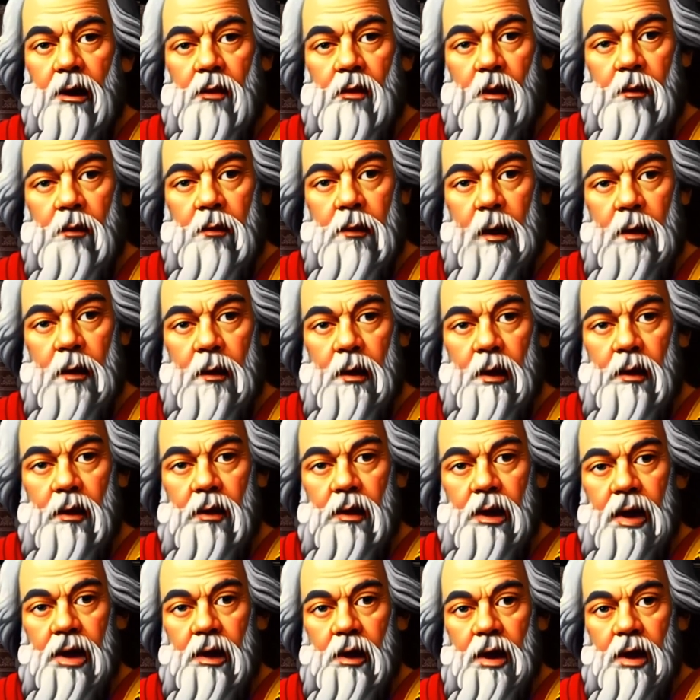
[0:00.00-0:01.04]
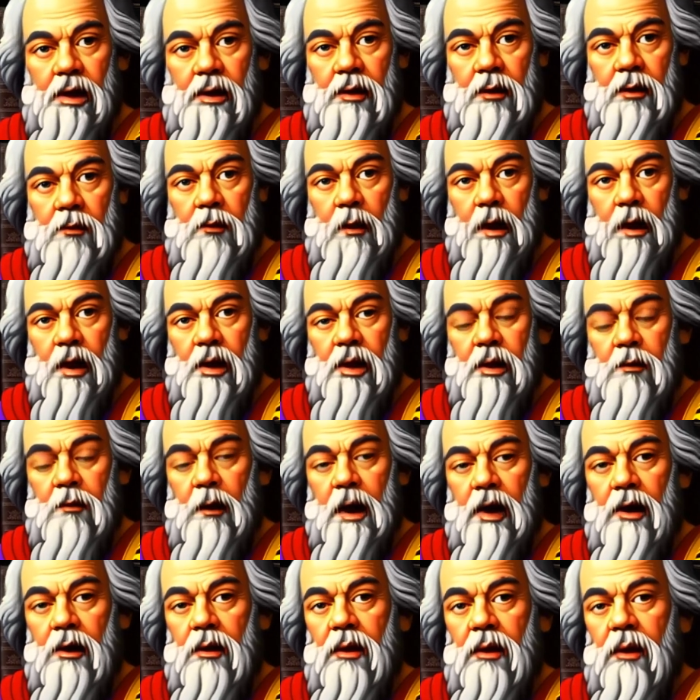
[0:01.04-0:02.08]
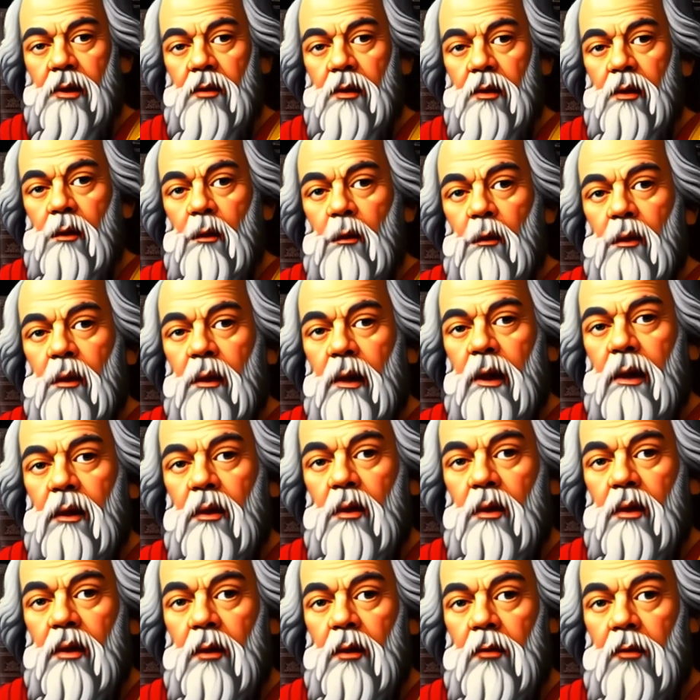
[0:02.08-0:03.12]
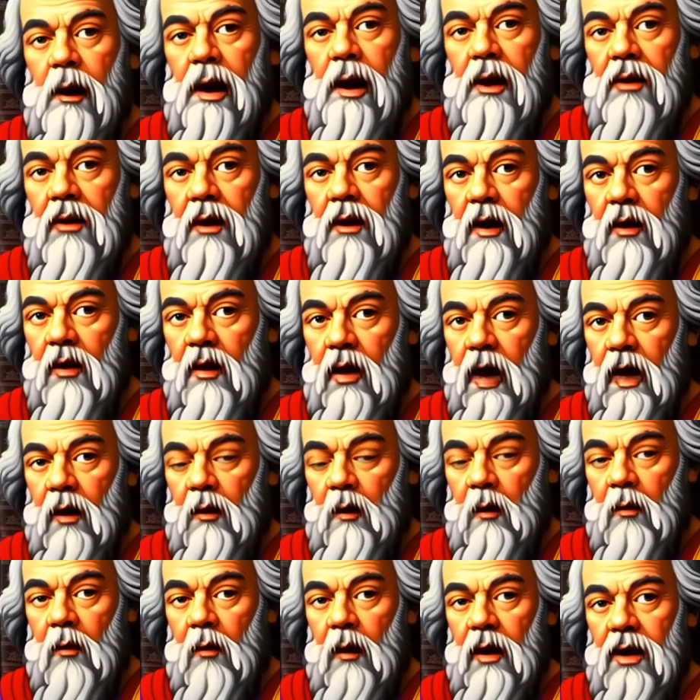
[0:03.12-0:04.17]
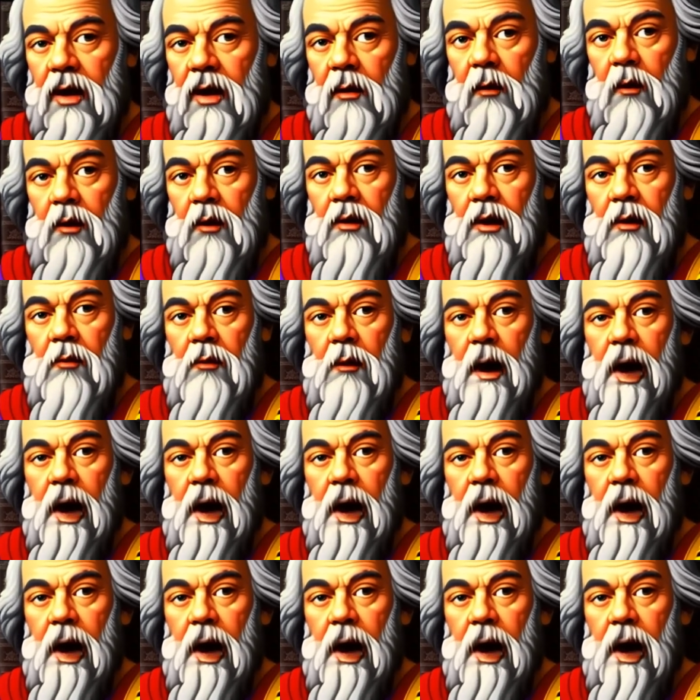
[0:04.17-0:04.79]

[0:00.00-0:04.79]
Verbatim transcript: and balance, you will attract prosperity and cultivate fulfilling connections.